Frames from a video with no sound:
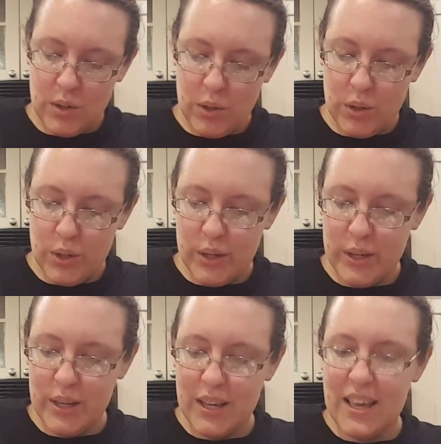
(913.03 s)

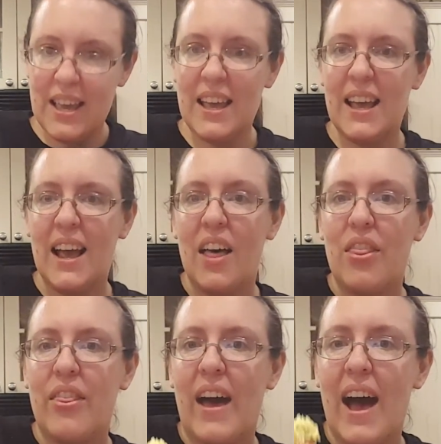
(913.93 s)
Look
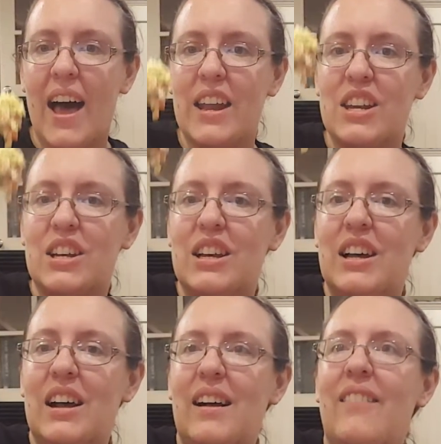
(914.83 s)
at that
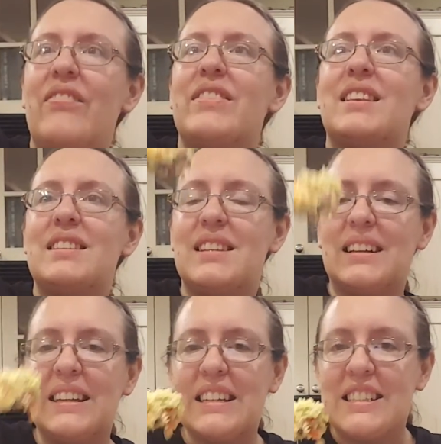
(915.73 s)

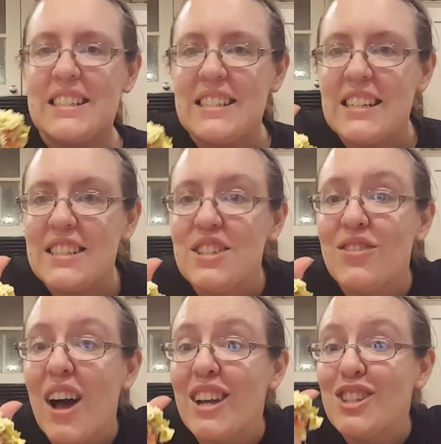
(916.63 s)
deliciousness. You've
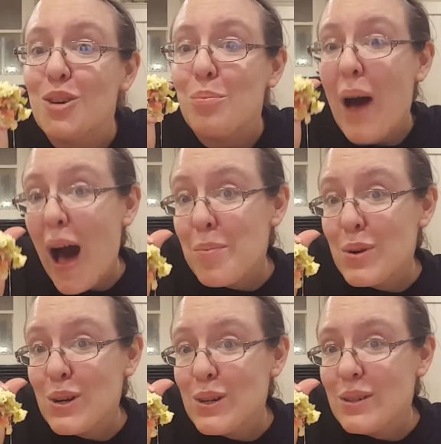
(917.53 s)
got your
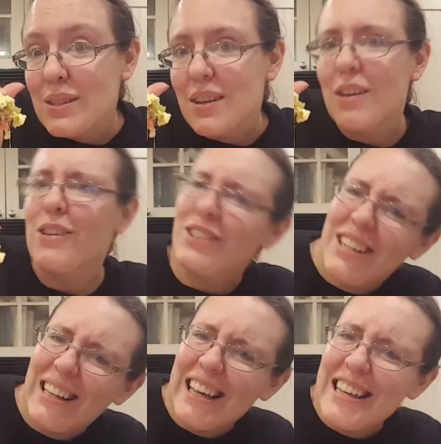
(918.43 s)
peppers, or your
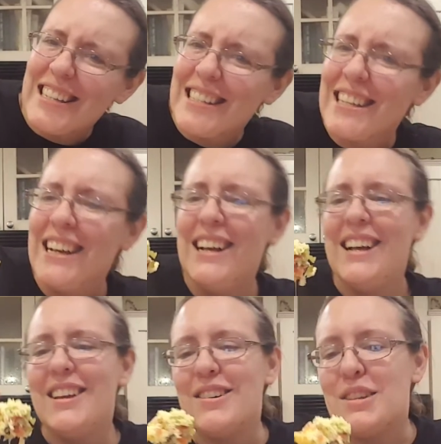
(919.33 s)
chilies,
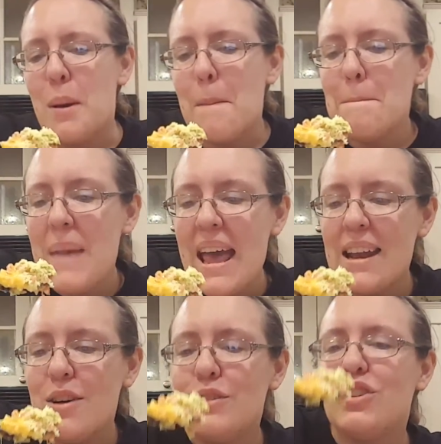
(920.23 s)
your
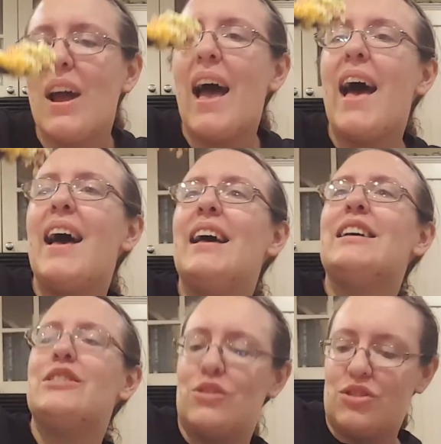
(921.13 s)
tomatoes, your
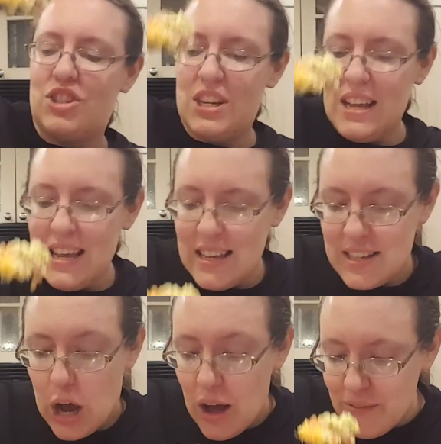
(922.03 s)
eggs, your cheese,
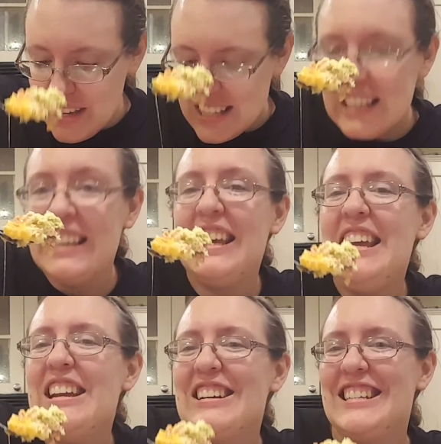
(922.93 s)

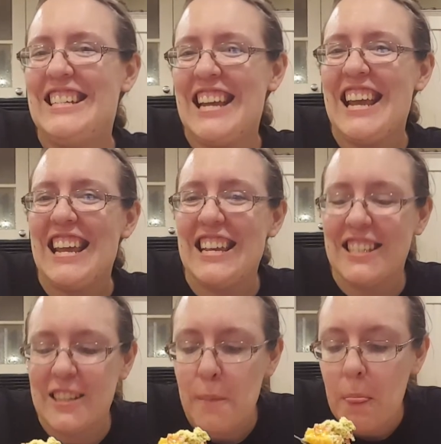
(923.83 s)
obviously your
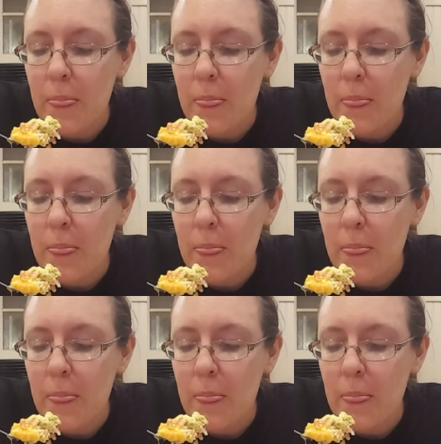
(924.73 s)
cheese.